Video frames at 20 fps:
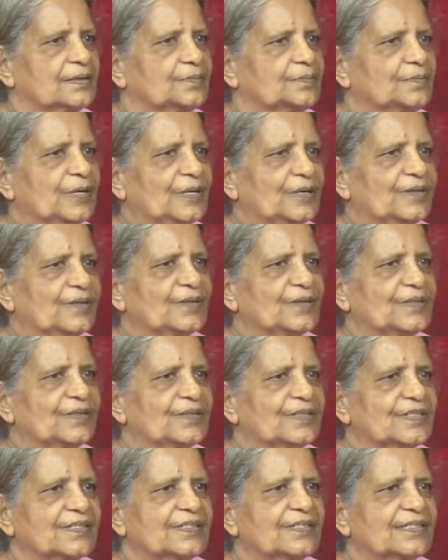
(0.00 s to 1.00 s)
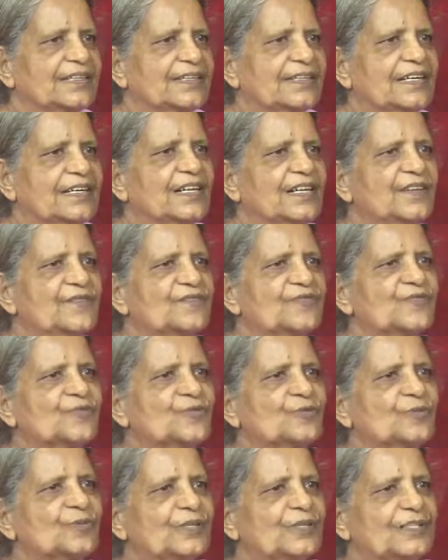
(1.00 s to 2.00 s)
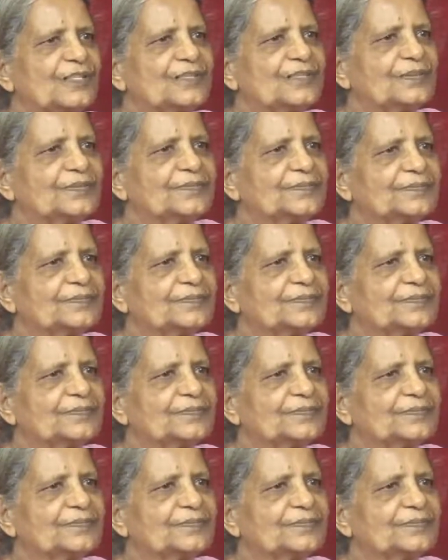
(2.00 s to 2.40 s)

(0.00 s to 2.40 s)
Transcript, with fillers: Because it leaves nobody.